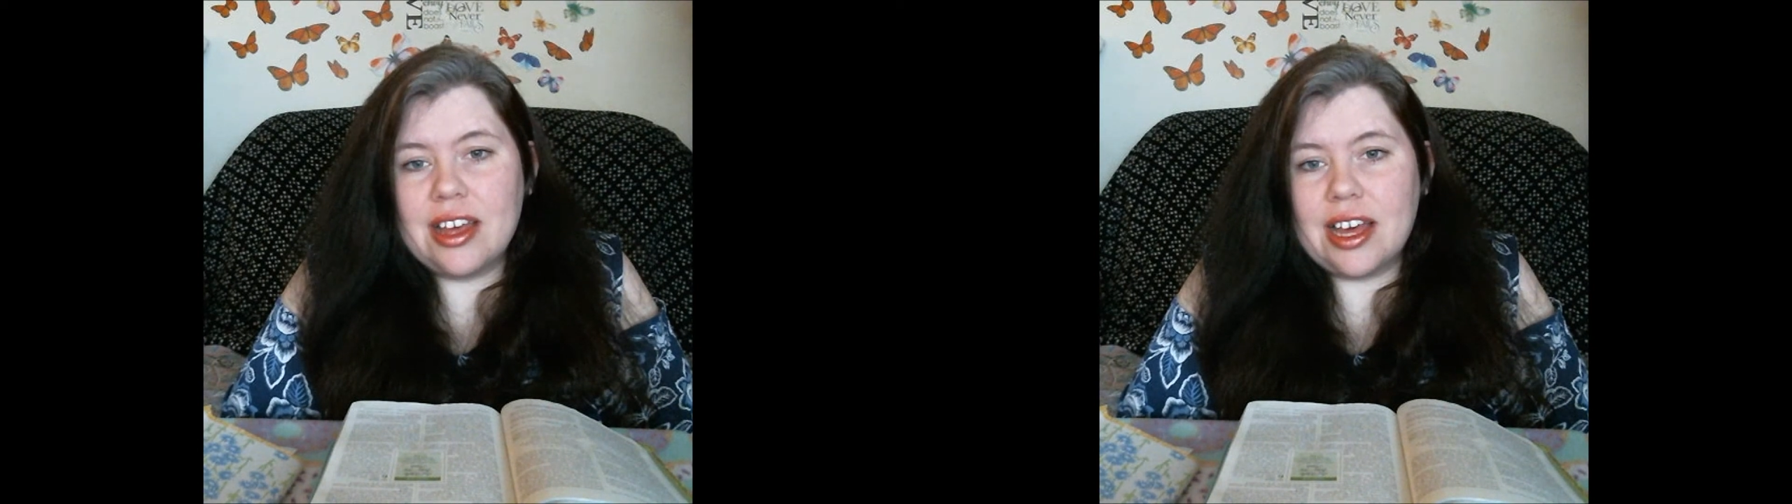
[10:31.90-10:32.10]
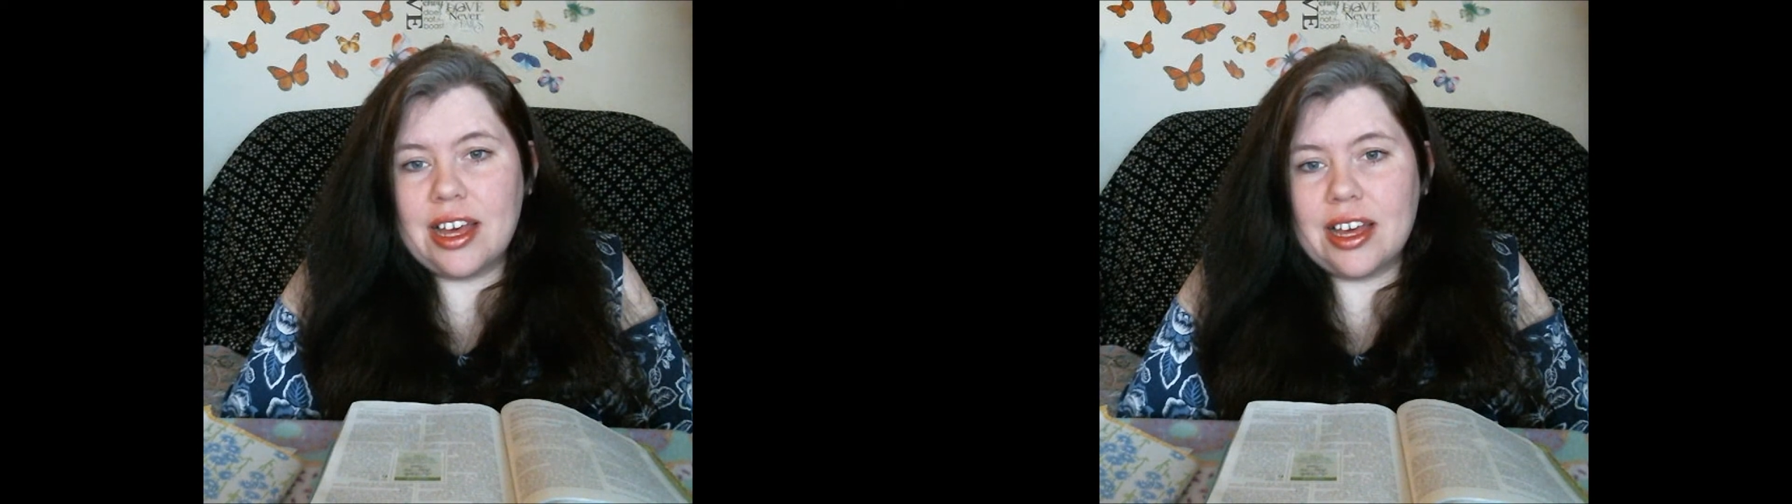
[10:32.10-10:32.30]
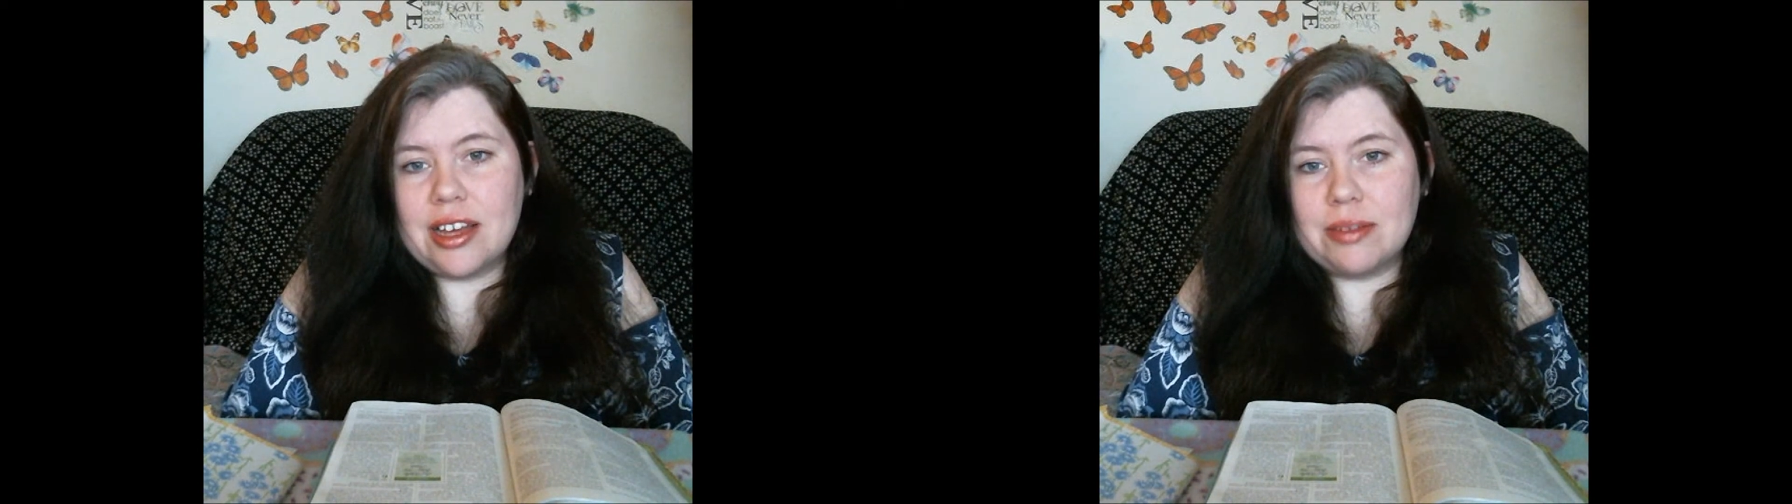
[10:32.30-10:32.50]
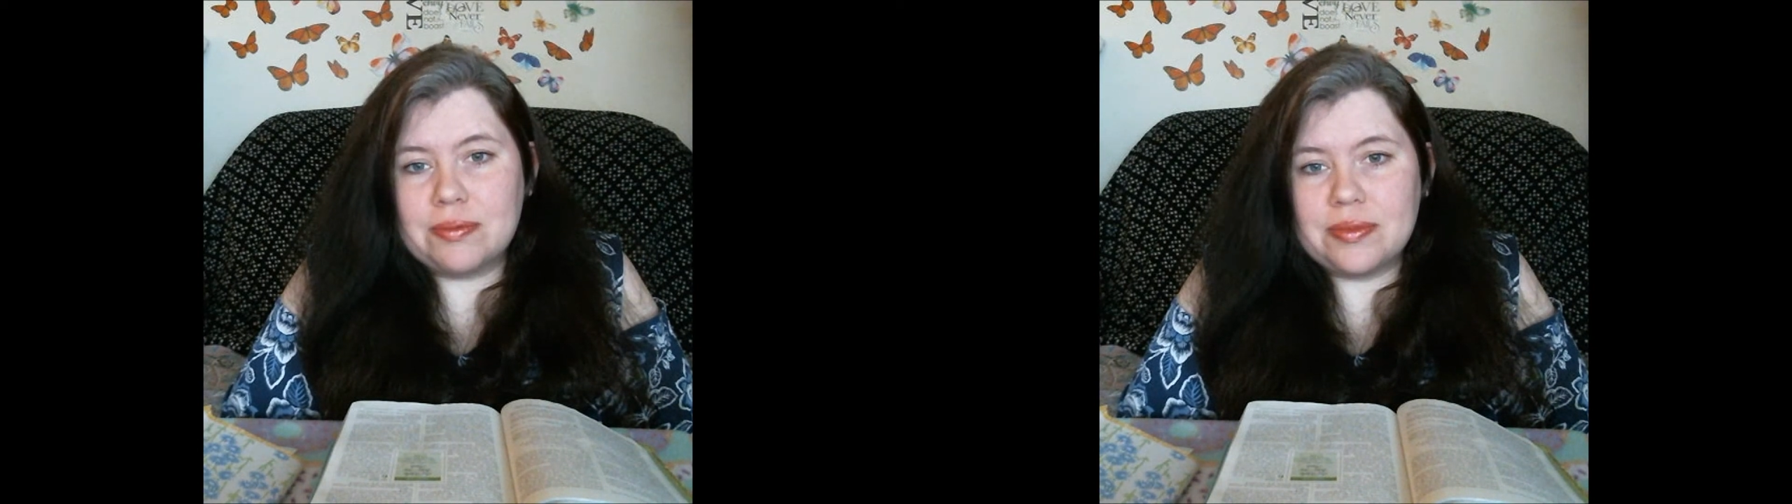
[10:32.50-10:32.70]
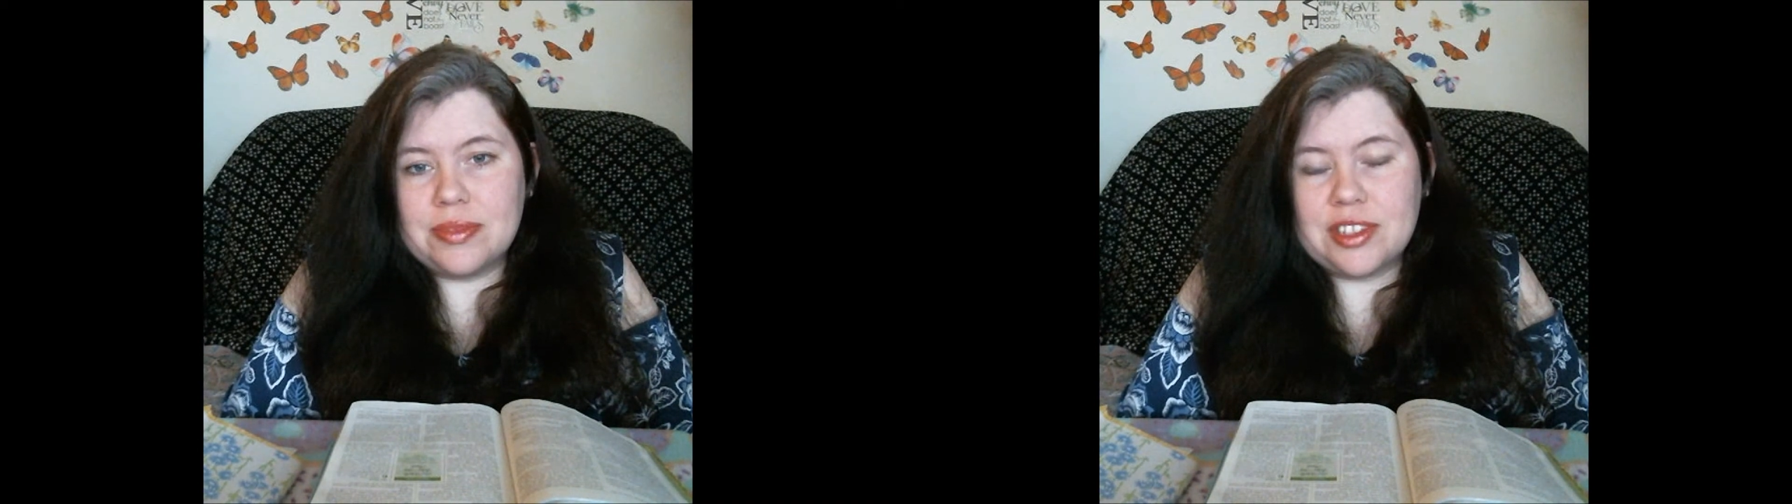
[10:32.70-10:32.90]

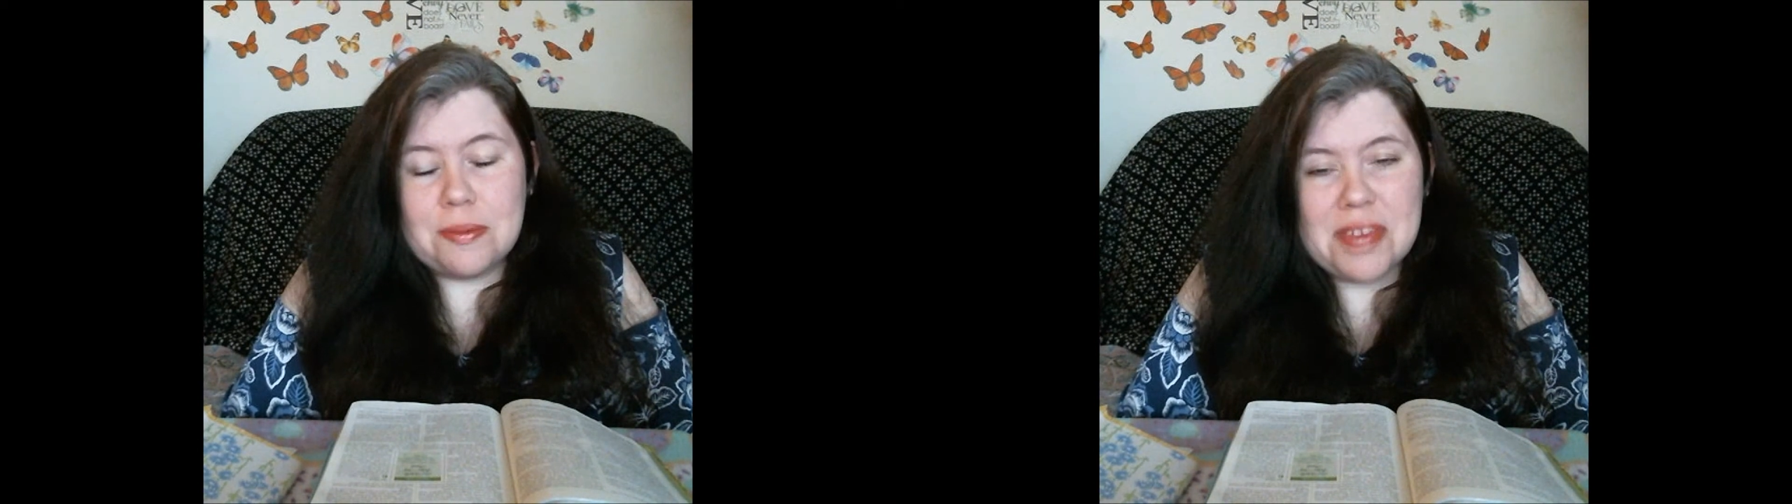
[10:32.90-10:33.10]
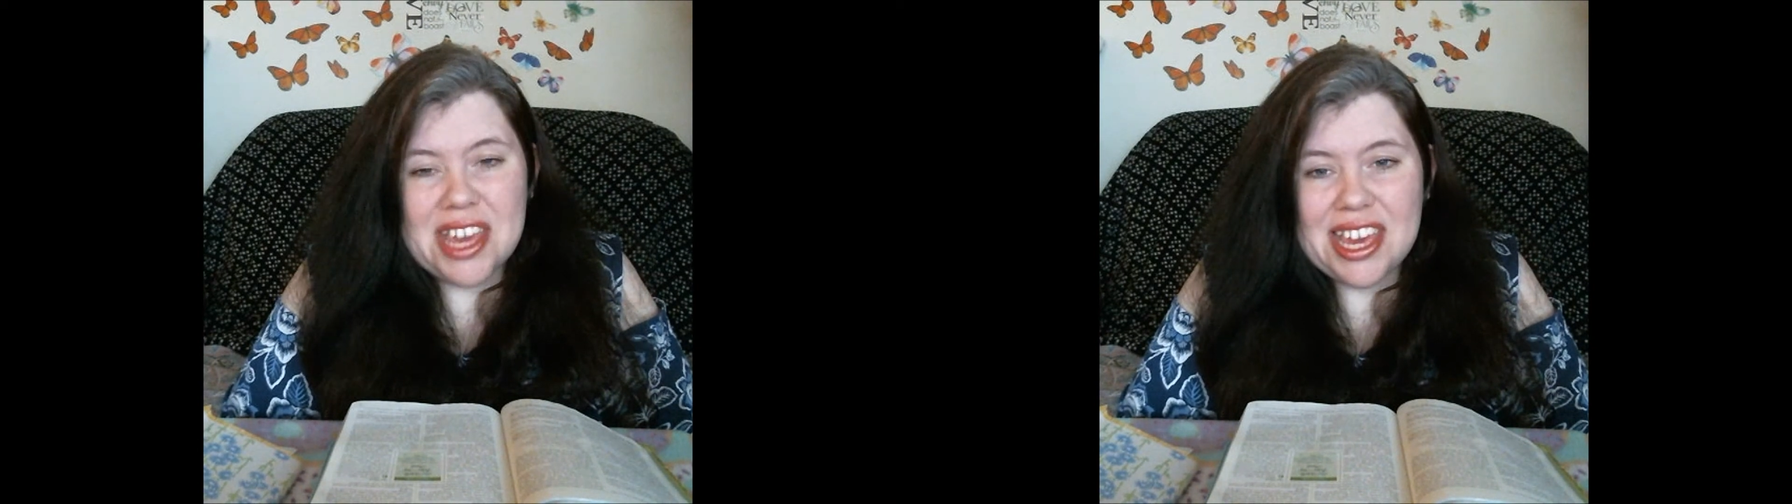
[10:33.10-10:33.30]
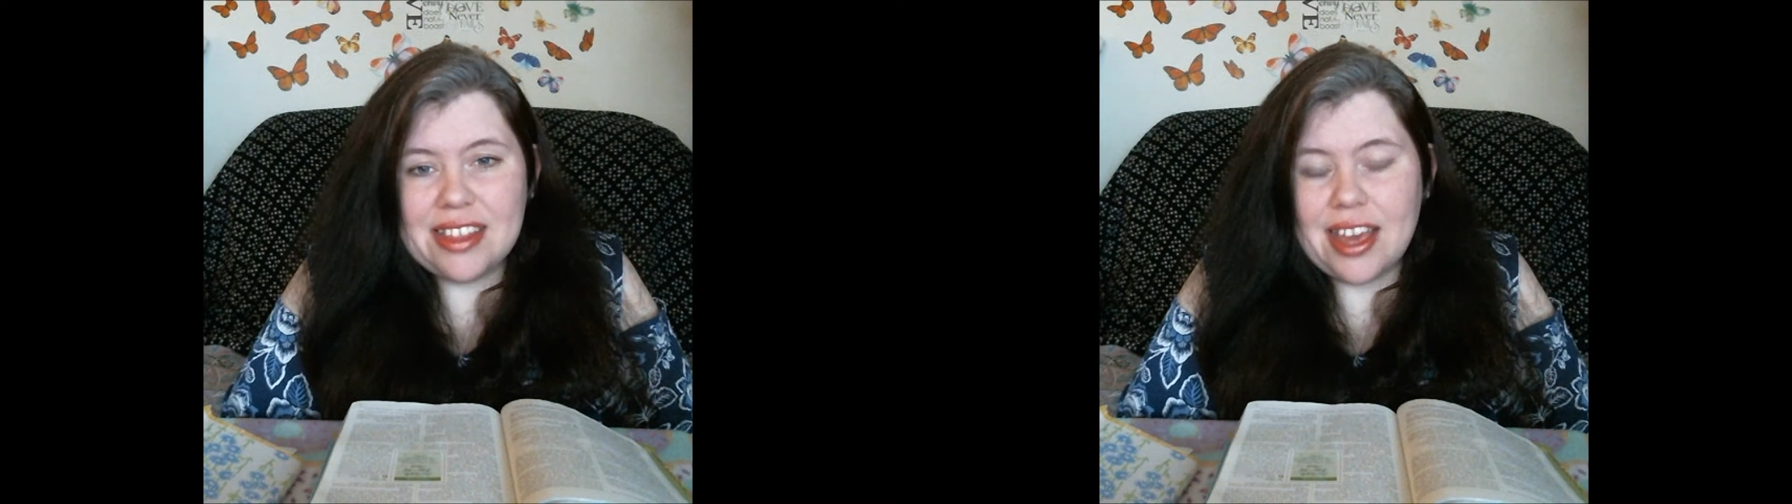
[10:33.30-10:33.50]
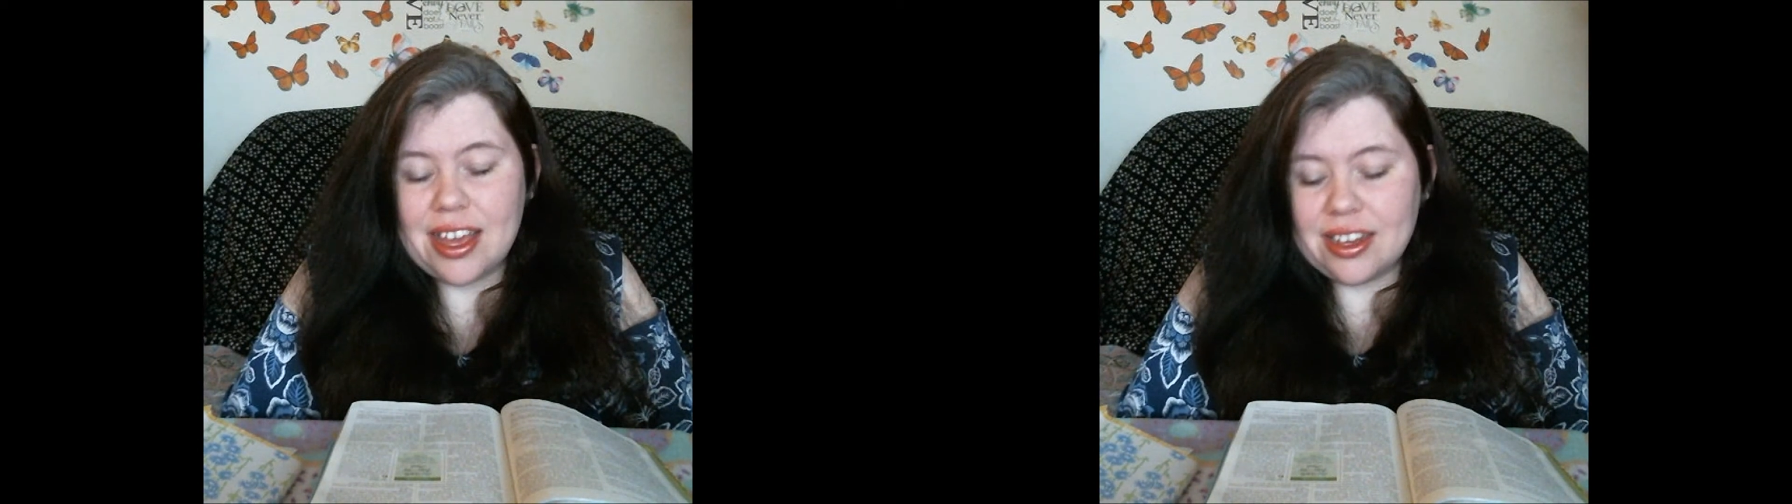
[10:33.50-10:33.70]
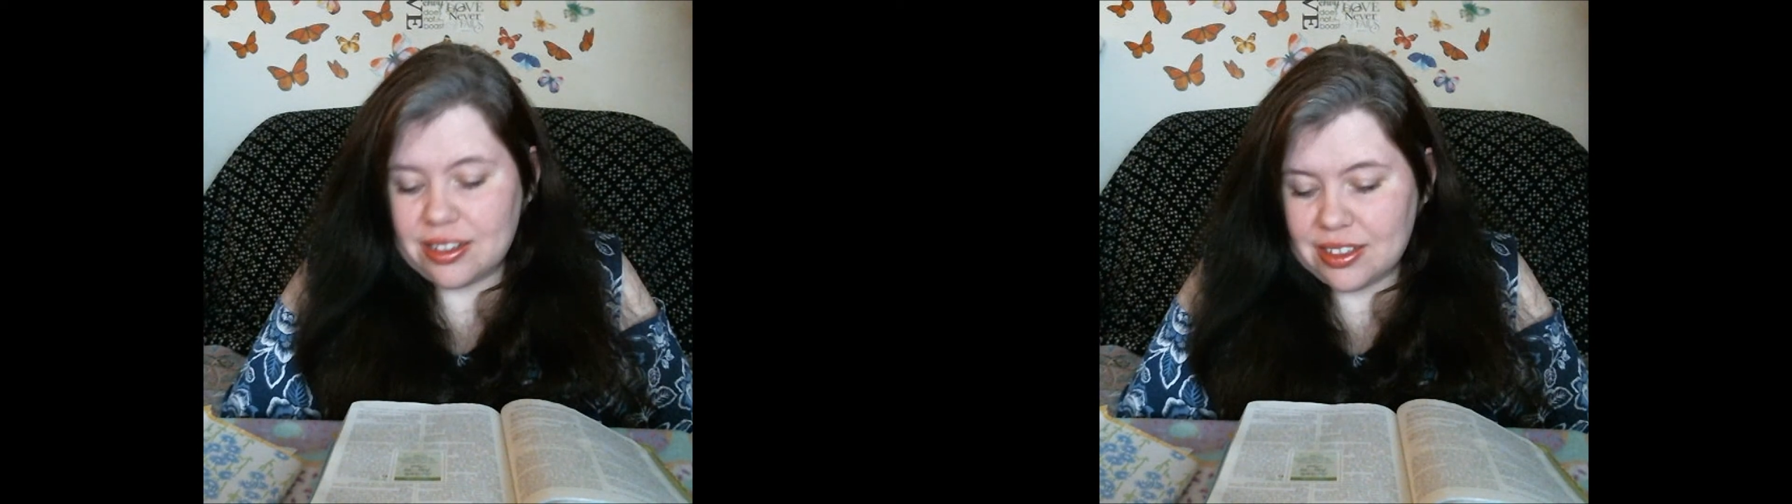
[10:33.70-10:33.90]
um, to me, that,